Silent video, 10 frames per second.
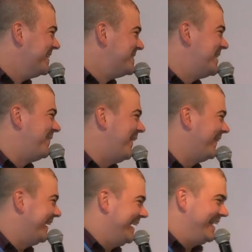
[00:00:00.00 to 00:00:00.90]
So
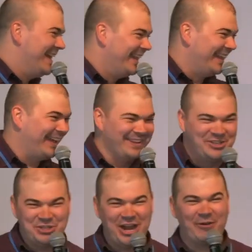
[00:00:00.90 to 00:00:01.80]
apparently, like, they'd share a